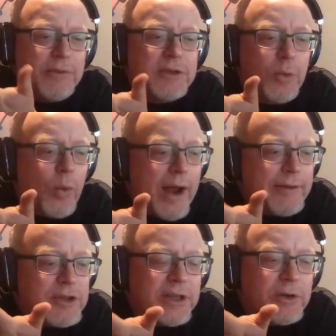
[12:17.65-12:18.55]
It was the
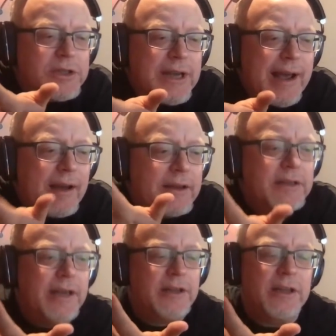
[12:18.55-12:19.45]
wife. She goes
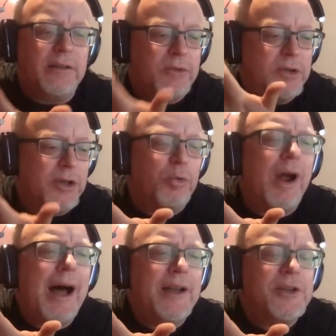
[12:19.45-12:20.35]
down into the
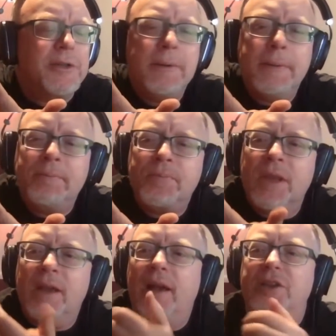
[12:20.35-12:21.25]
garage,
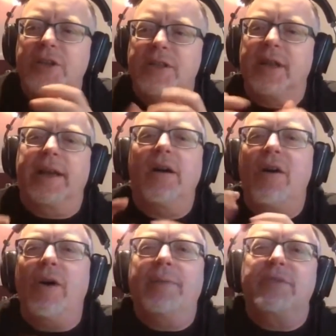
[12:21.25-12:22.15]
and she's like,
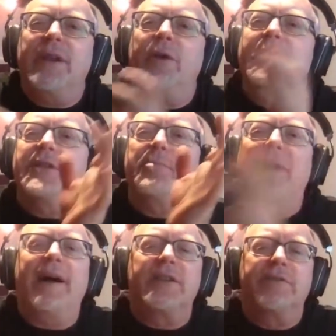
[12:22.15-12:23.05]
"Oh, here's a
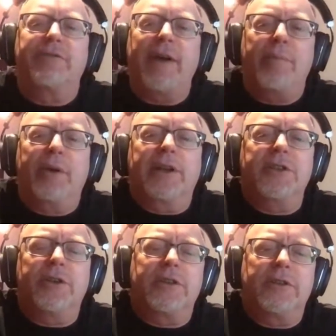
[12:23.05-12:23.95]
box of fabric." And
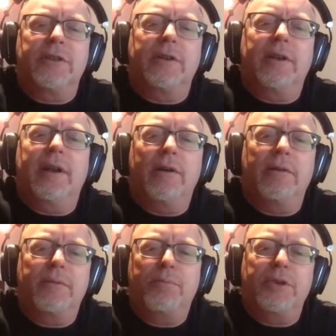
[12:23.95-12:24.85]
she goes into,
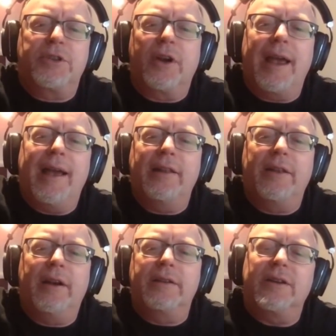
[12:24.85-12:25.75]
puts her hand in
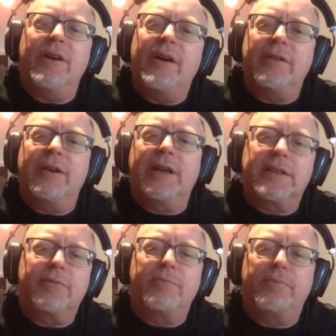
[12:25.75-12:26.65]
there and says, "Oh, look,
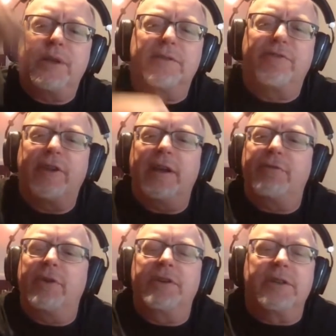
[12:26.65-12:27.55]
it's a piece of fake
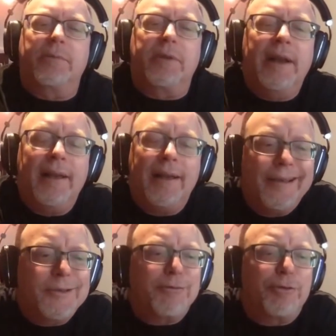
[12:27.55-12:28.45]
fur or something."
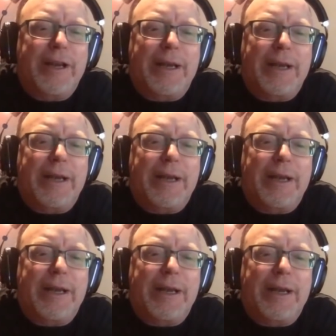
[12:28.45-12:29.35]
It's a freaking
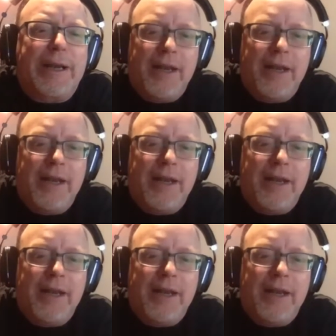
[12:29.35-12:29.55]
possum.